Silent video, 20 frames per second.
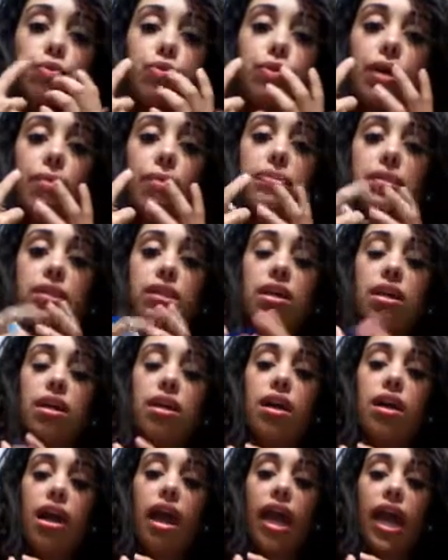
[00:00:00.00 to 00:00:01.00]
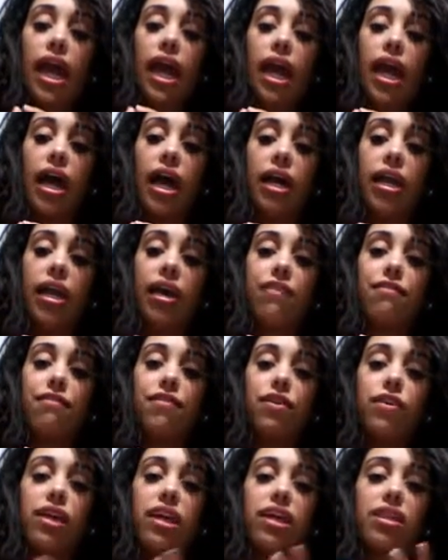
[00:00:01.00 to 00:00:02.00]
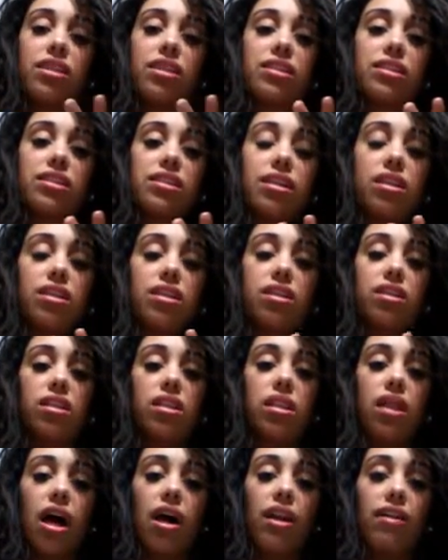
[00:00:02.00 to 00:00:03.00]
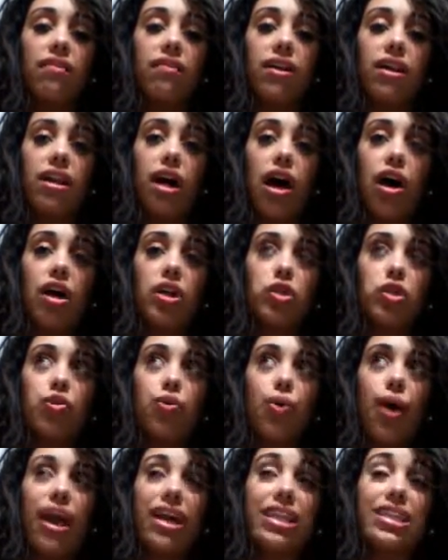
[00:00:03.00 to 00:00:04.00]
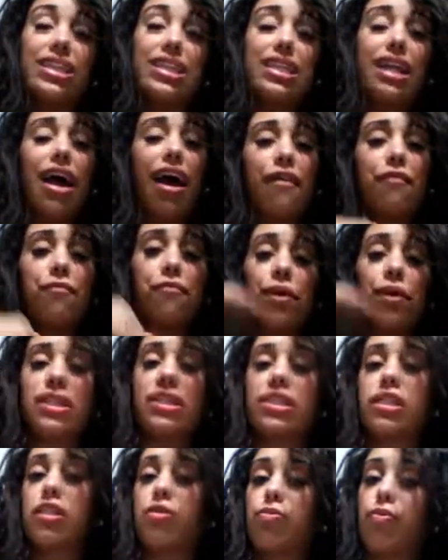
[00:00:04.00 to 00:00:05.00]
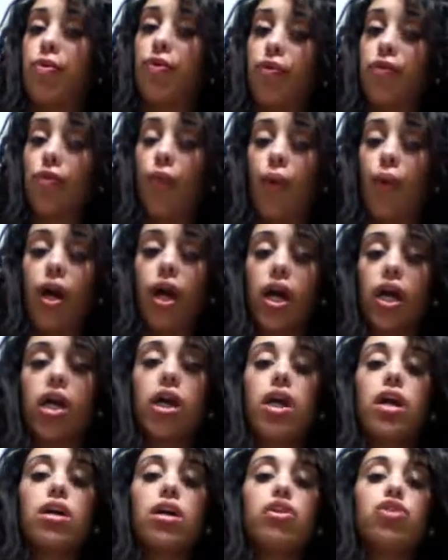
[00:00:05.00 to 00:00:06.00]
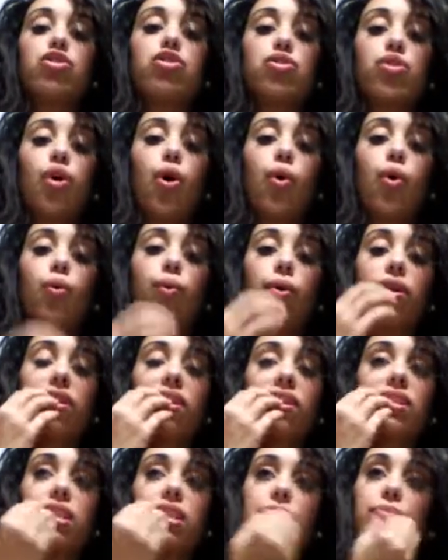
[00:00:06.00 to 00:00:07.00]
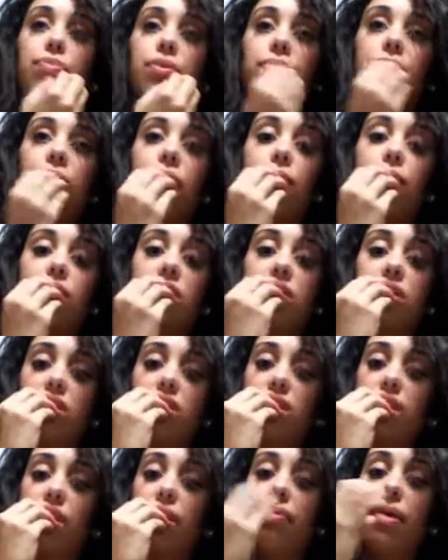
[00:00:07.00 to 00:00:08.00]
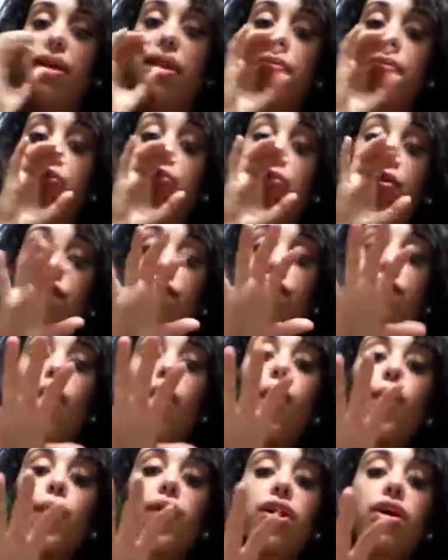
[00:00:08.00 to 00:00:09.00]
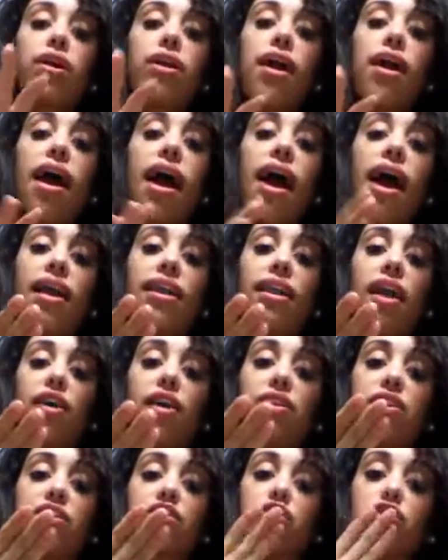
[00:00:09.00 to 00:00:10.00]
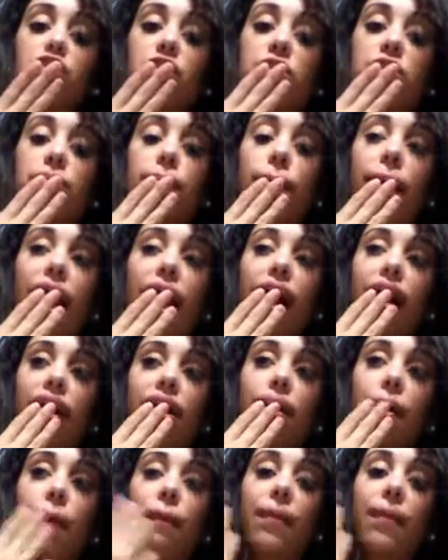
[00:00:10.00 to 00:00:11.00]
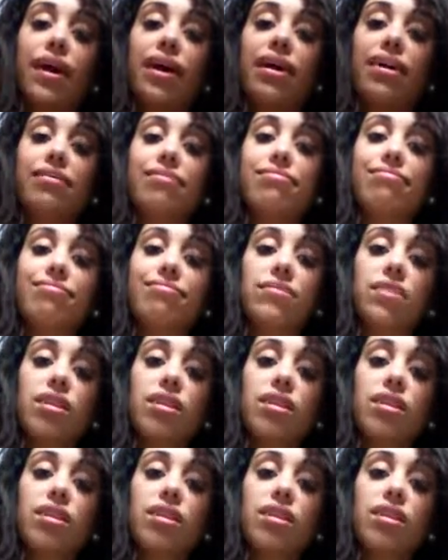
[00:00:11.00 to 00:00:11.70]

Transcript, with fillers: like ripped. And I feel like the sun does a lot of it. Also, I did have braces before, so when they did put my braces on, my lips went forward, and now they stretch back, but